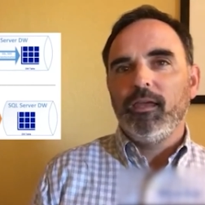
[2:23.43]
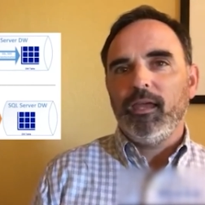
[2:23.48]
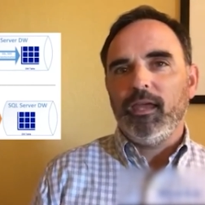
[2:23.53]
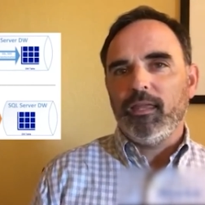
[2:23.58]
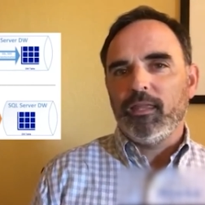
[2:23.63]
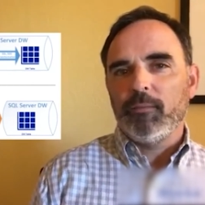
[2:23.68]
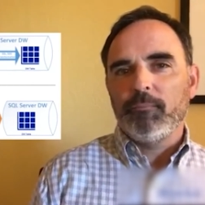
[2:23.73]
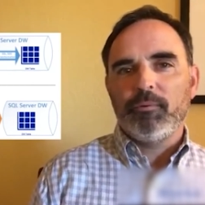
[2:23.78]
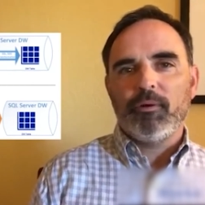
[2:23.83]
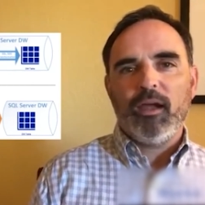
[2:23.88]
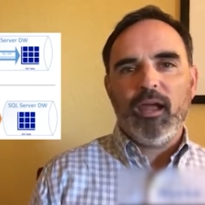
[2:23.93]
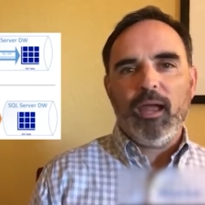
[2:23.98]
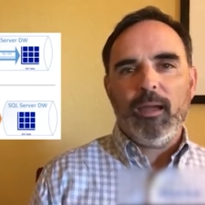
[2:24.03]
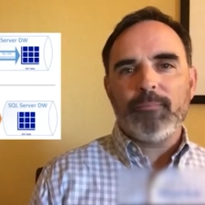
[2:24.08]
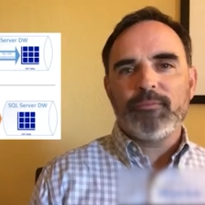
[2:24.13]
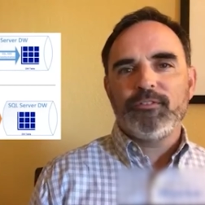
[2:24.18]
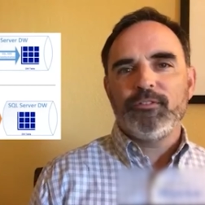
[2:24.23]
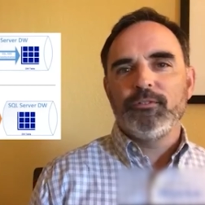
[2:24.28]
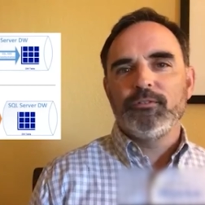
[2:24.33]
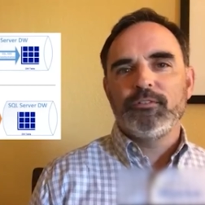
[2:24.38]
and then
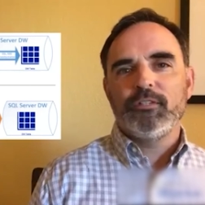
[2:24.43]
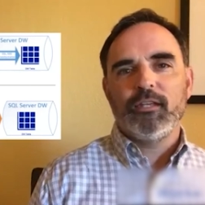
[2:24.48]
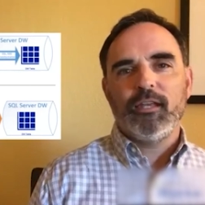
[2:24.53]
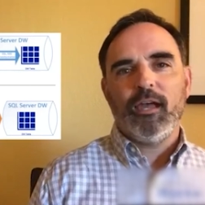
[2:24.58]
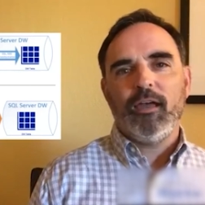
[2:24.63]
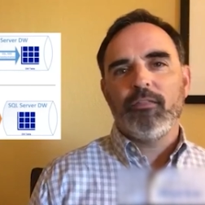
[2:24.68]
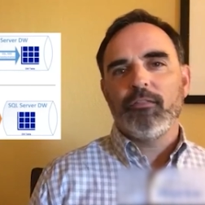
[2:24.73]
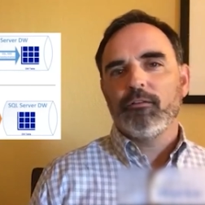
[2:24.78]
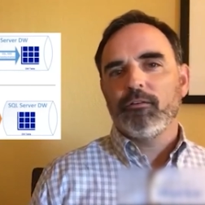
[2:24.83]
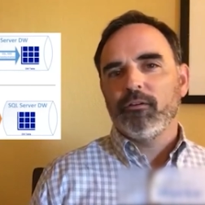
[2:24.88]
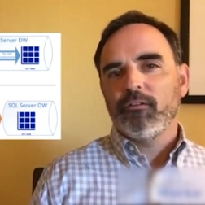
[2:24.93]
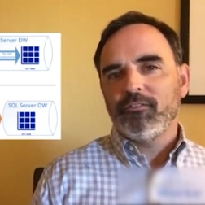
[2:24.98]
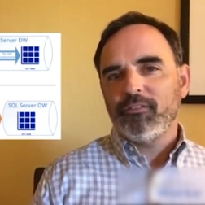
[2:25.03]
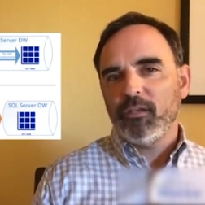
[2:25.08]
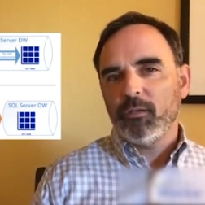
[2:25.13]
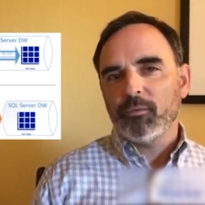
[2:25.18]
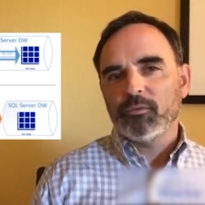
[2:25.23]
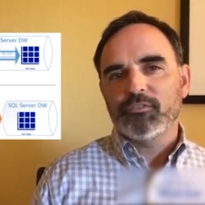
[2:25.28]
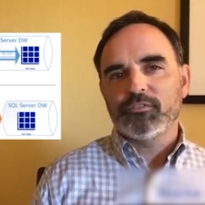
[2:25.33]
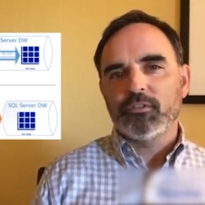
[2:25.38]
perhaps using either a
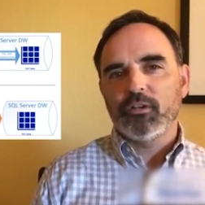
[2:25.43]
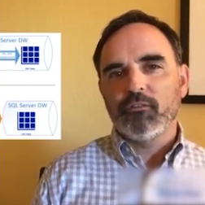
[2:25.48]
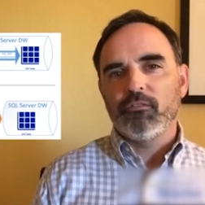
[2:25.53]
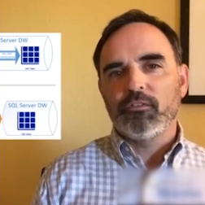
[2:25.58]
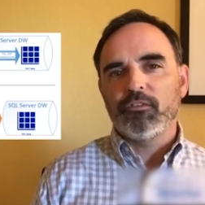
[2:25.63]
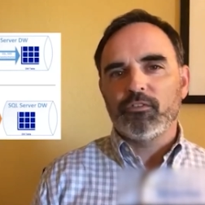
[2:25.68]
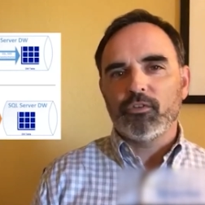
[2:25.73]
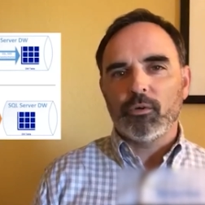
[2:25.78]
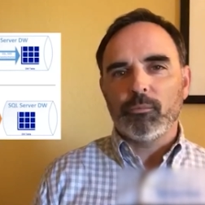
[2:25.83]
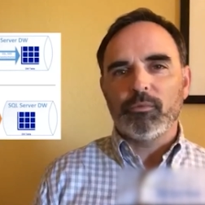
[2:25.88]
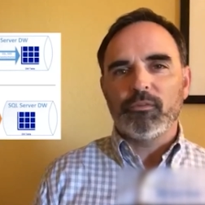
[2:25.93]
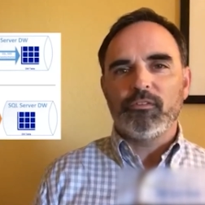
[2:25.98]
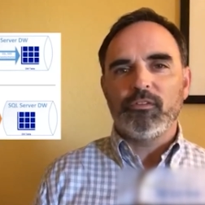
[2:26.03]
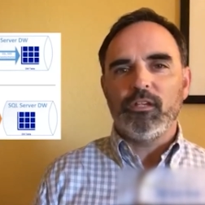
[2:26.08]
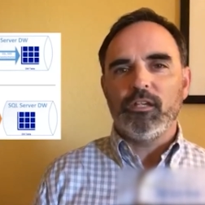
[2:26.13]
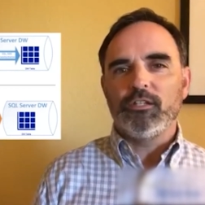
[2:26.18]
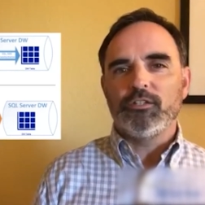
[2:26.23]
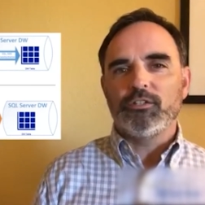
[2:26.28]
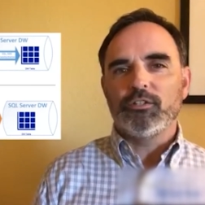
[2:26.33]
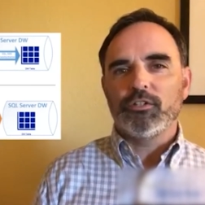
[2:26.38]
SQL Server store
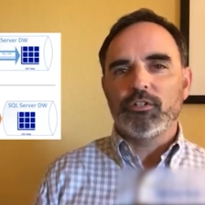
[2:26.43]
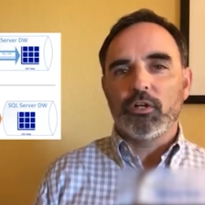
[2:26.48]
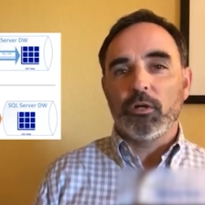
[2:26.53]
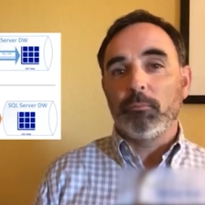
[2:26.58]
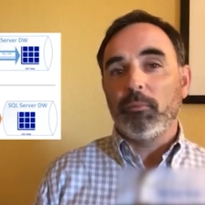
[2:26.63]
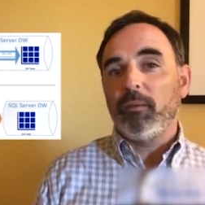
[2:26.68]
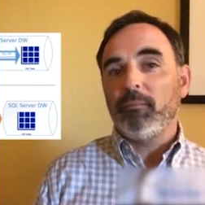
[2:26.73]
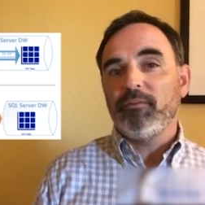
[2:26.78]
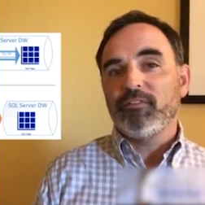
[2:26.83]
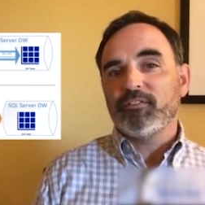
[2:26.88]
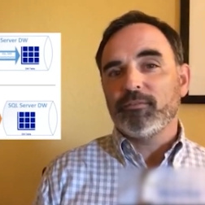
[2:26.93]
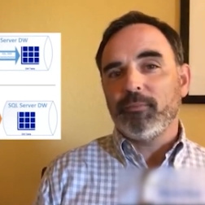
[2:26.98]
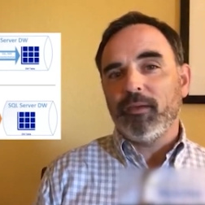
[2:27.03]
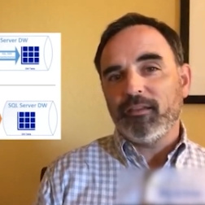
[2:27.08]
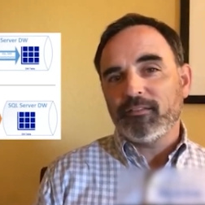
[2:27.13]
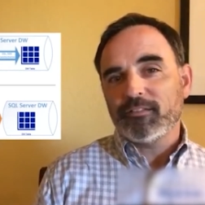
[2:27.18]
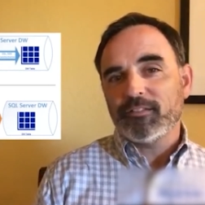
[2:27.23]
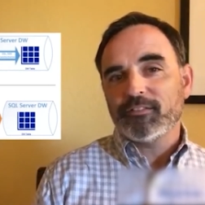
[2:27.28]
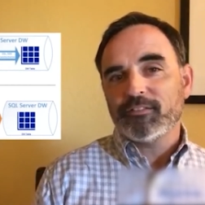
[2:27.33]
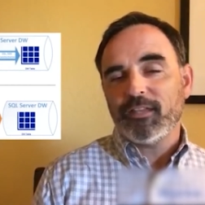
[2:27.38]
procedure or maybe some
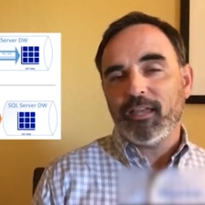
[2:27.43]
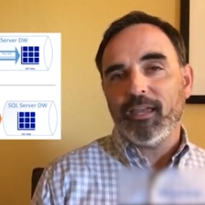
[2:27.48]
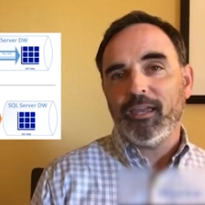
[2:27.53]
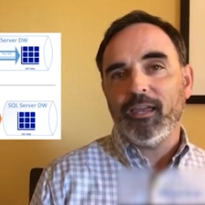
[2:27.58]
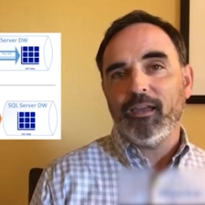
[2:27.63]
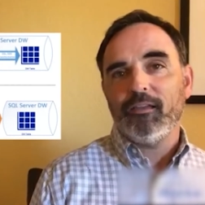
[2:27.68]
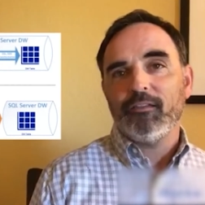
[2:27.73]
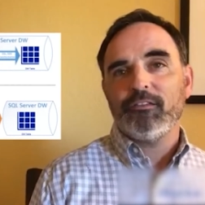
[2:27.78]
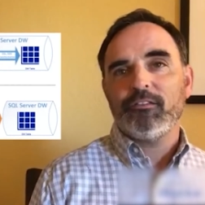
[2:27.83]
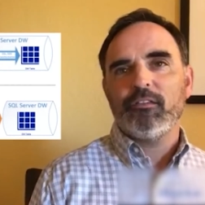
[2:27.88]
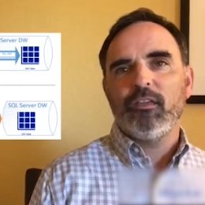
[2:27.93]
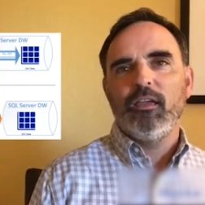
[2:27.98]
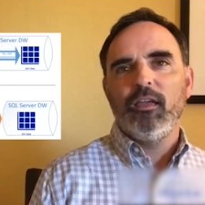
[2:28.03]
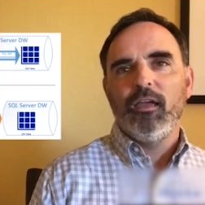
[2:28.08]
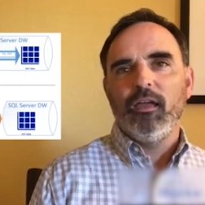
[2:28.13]
SSIS,